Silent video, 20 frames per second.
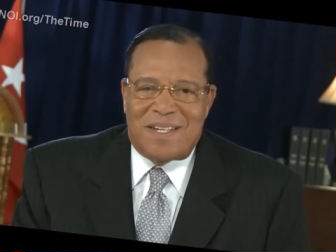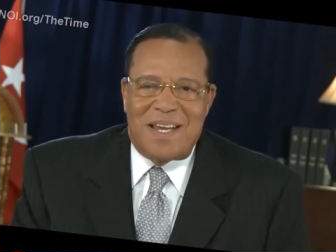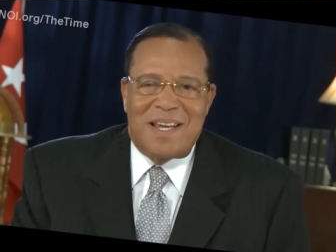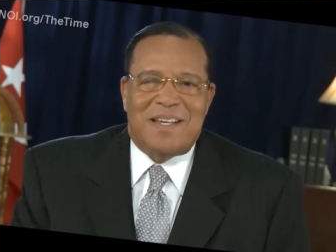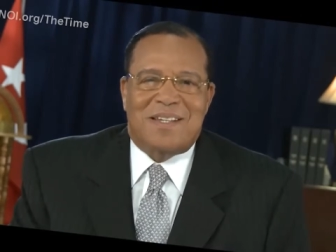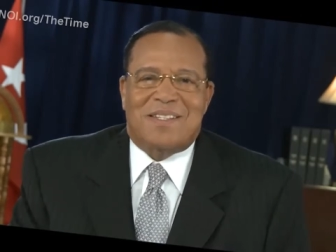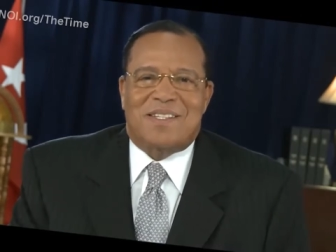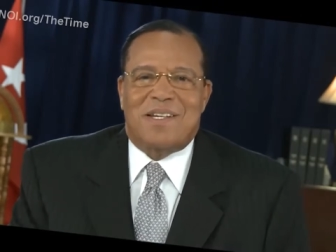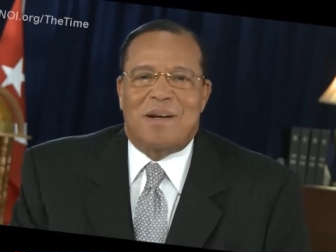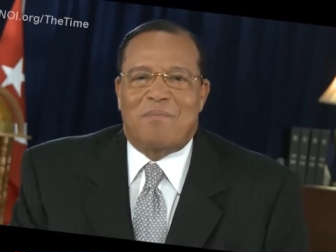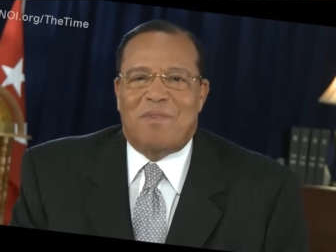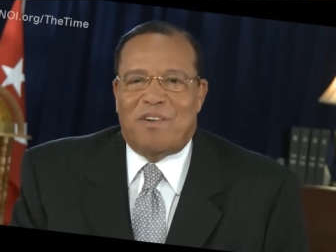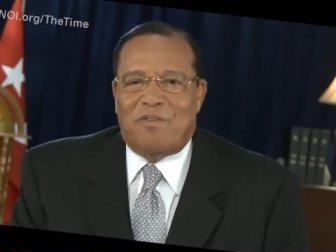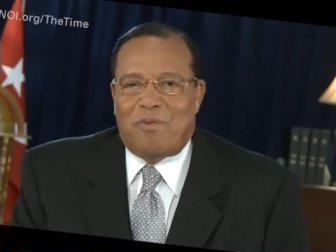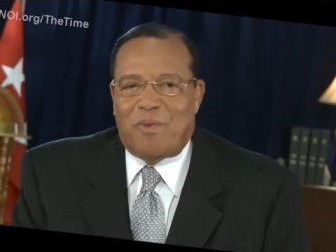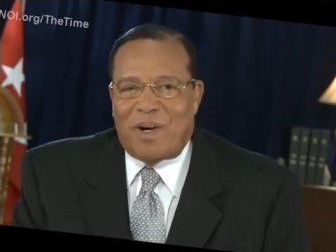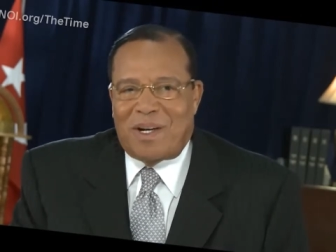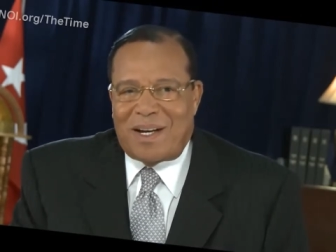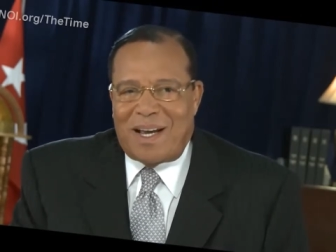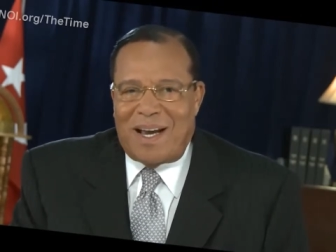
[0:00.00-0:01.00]
take some
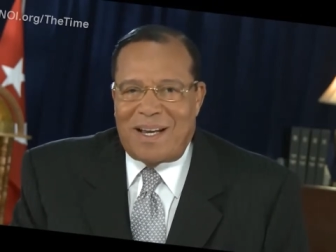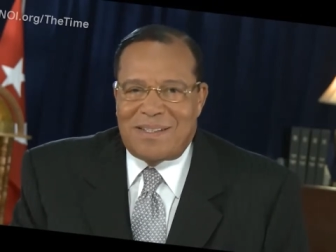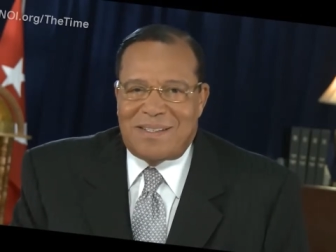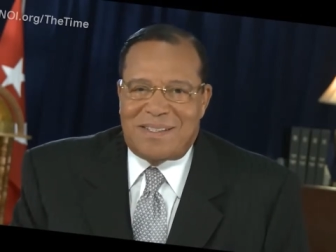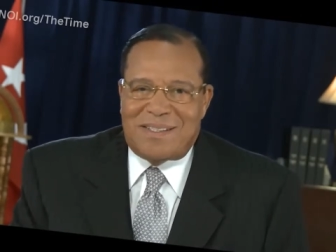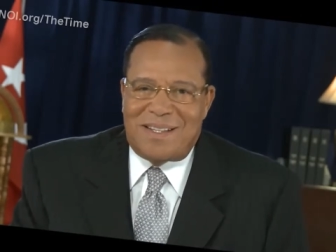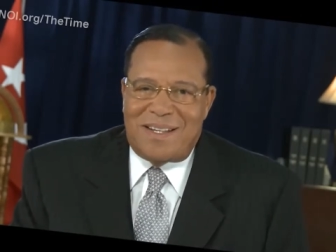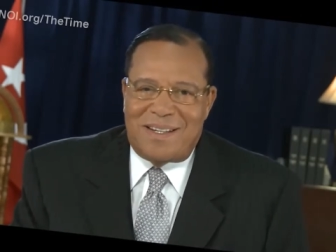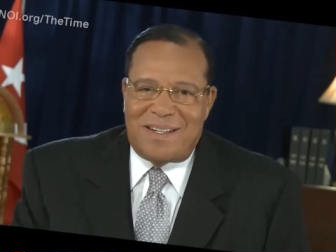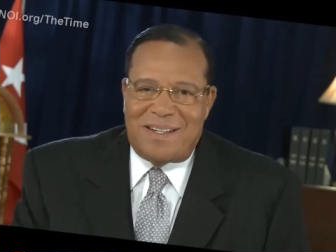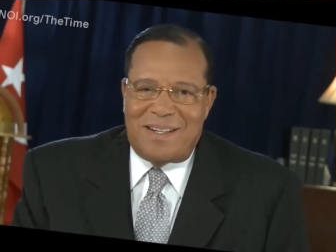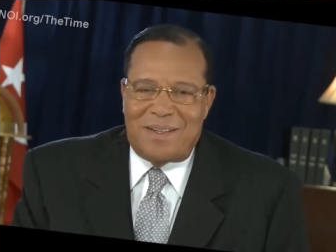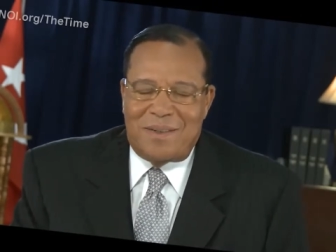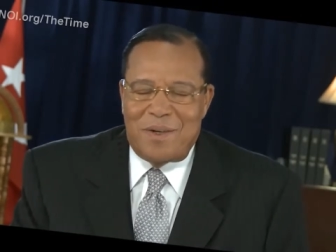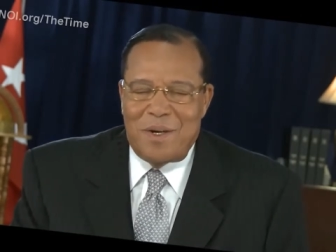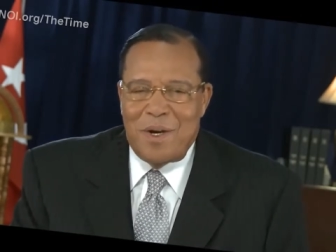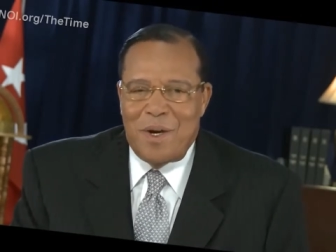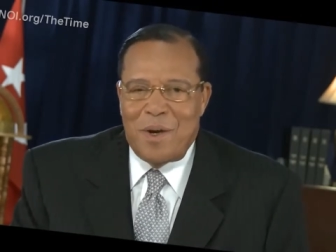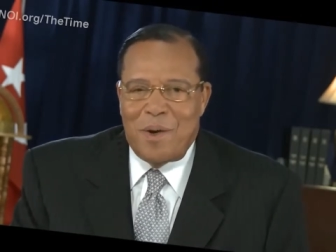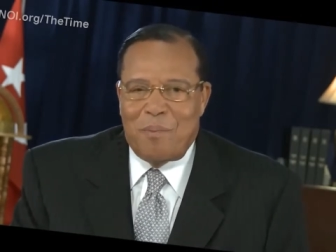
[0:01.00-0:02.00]
of what I said
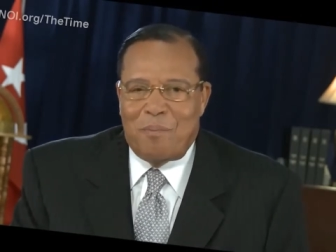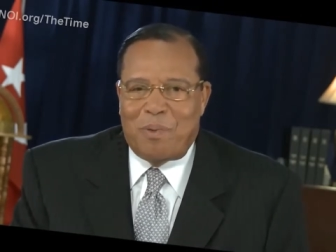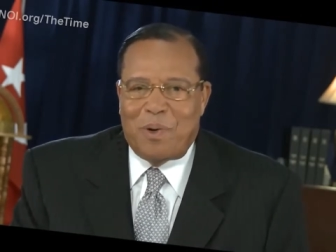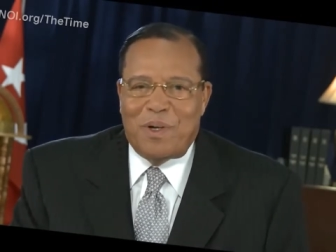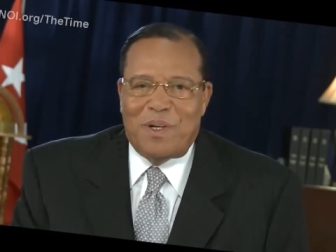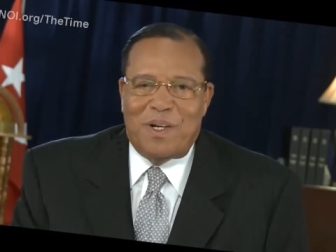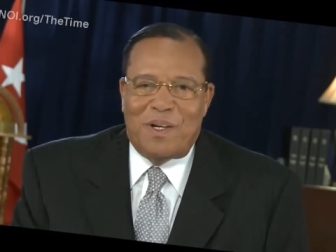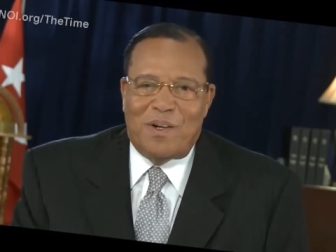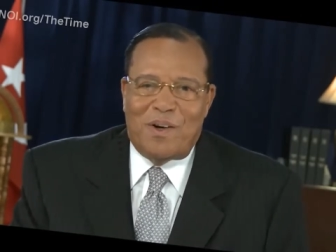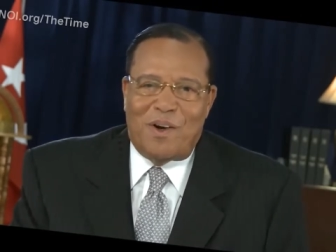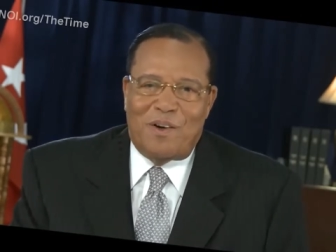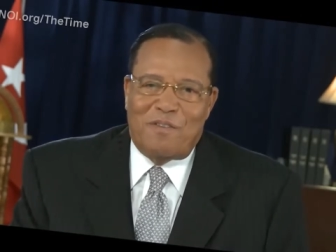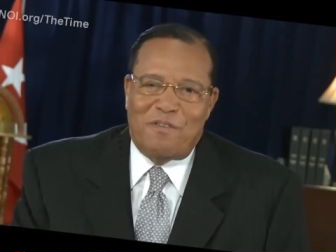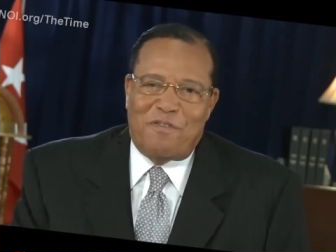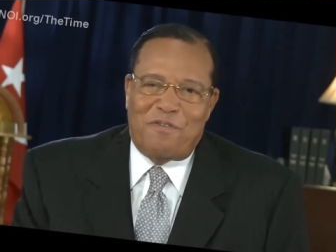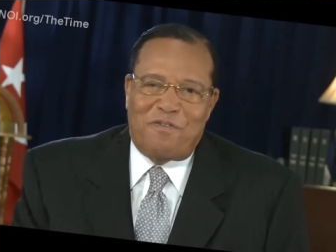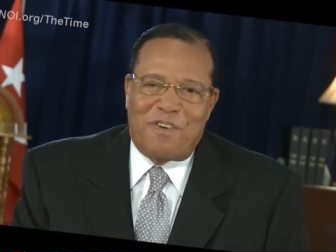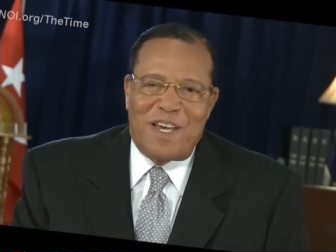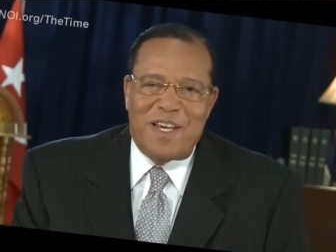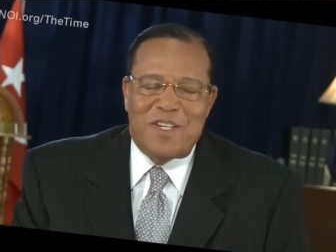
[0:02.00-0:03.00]
and put it
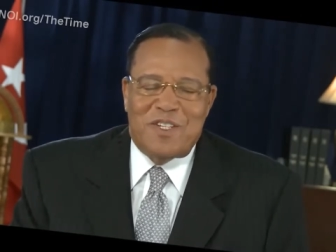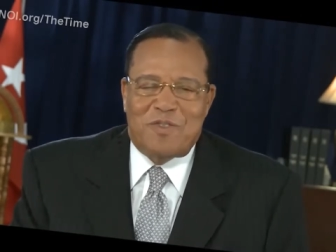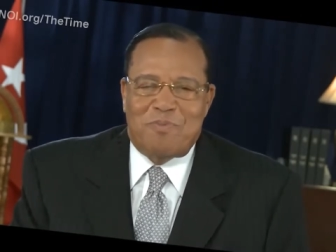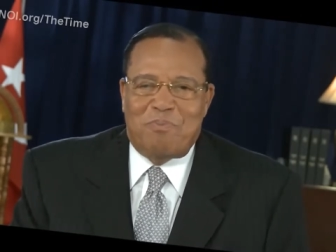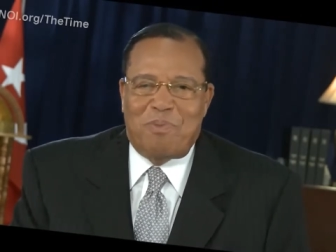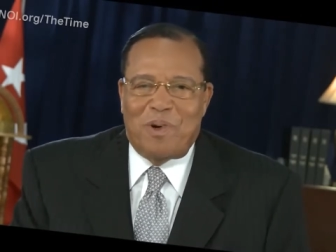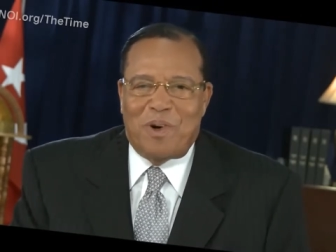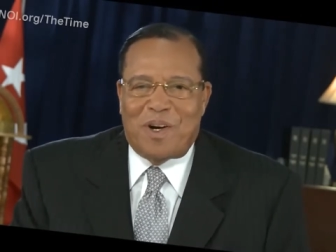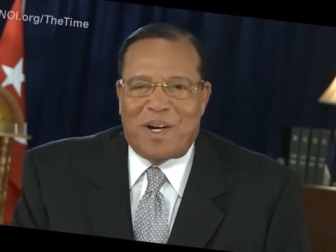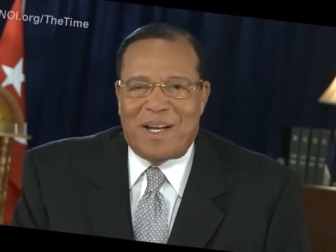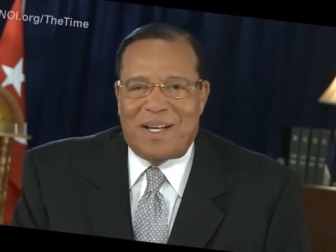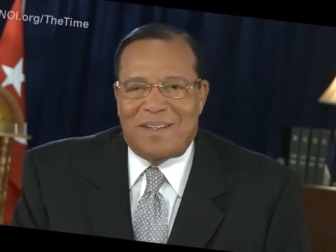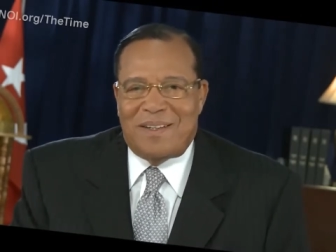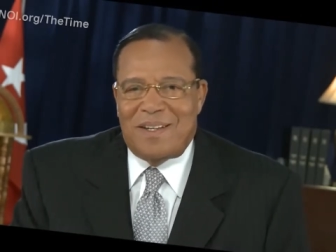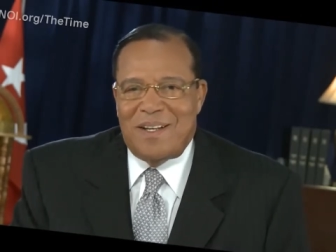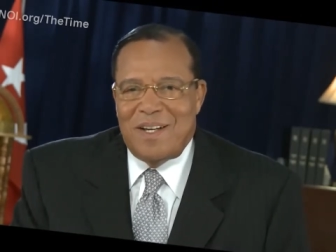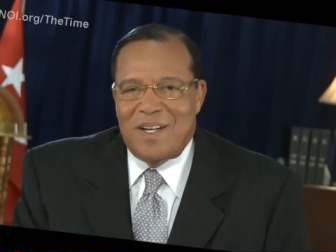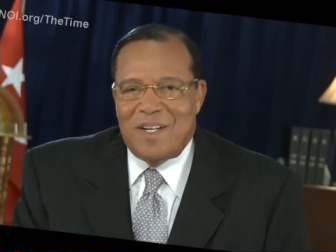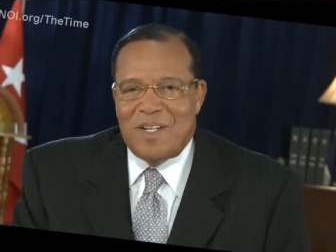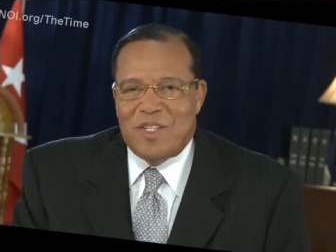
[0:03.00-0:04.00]
on Facebook
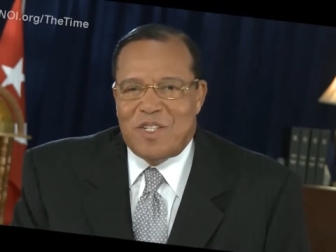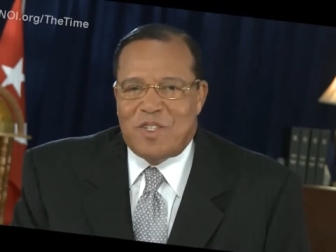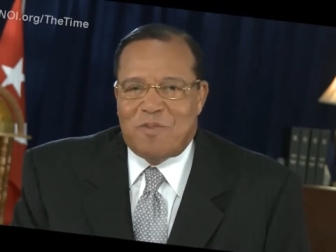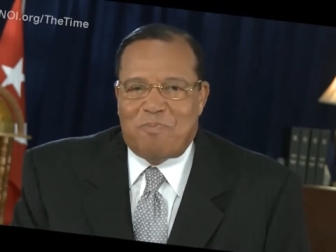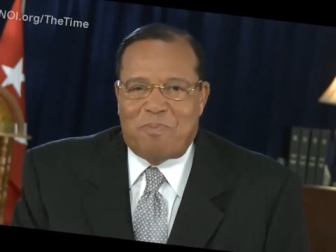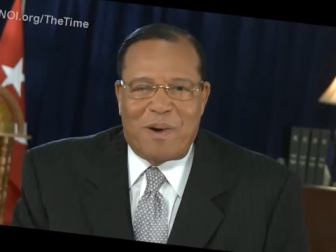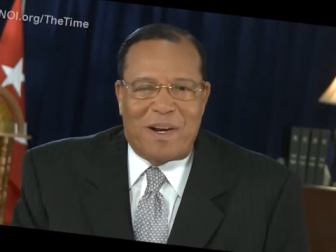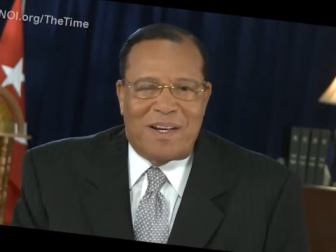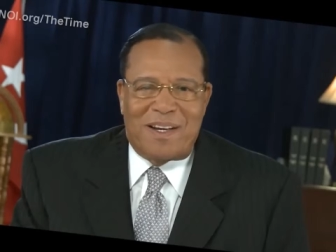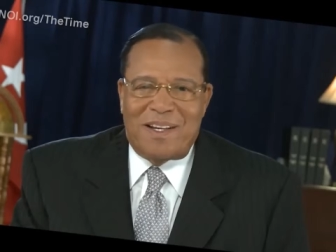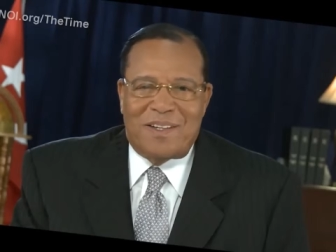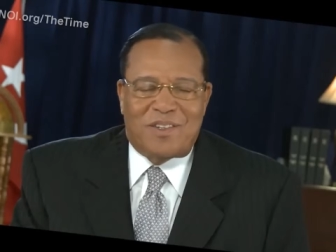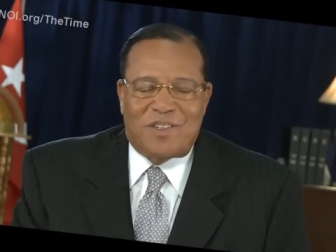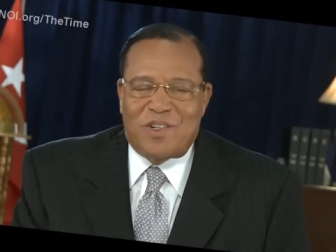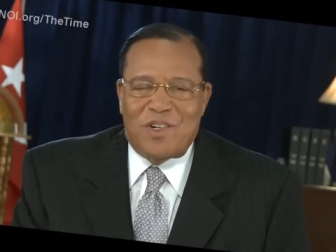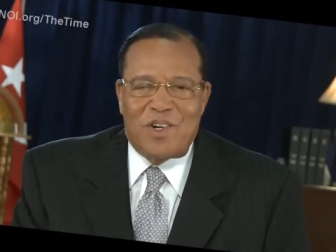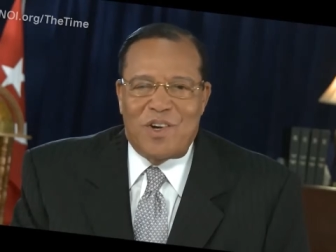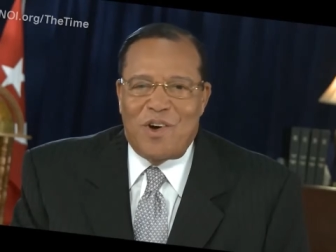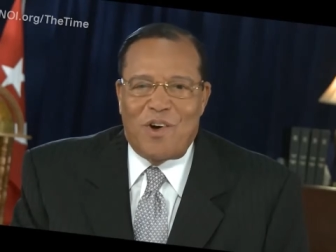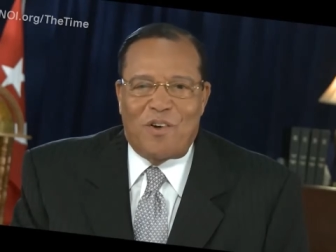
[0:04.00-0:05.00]
and spread
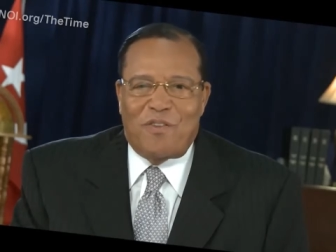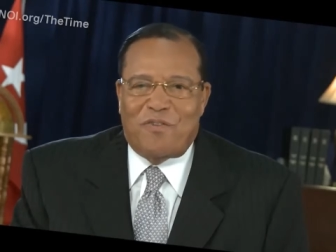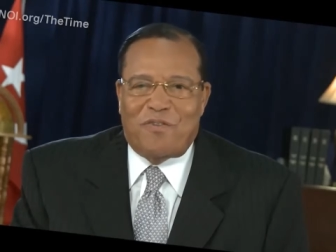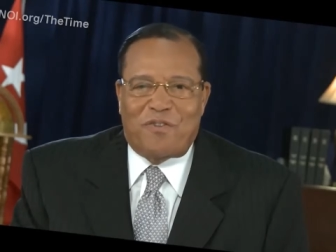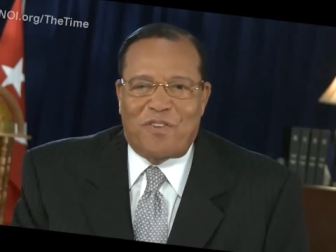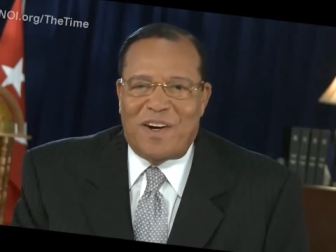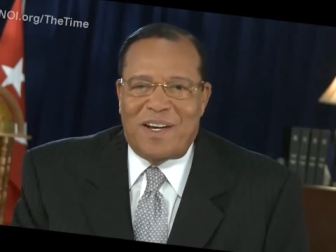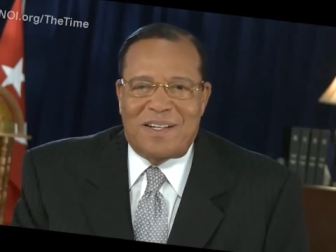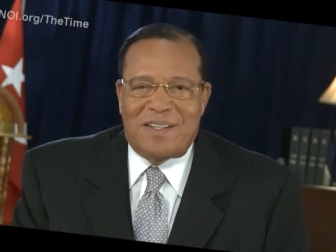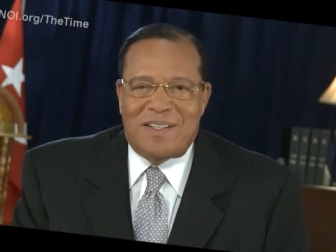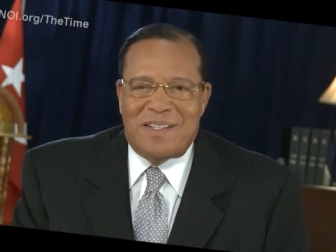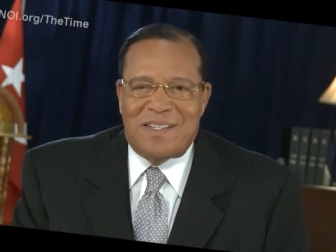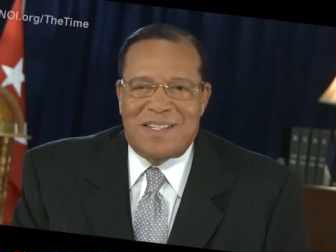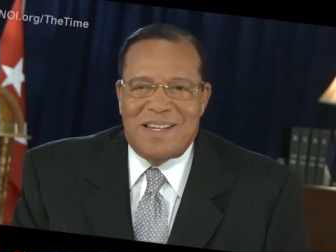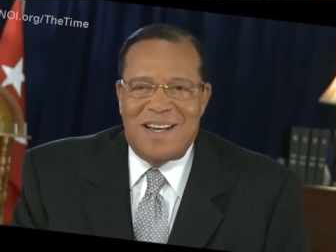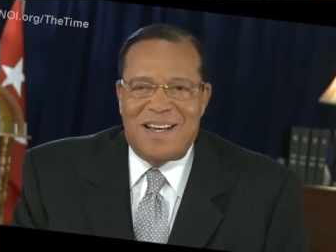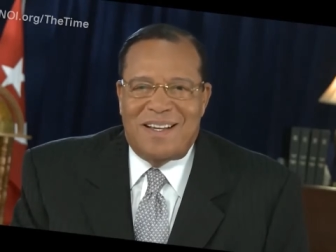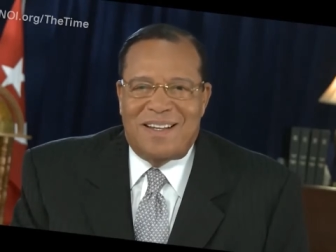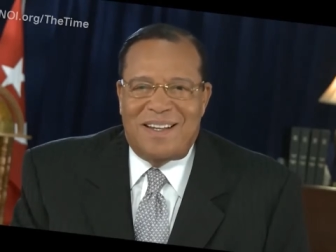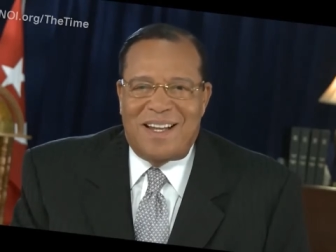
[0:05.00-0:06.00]
it to your friends.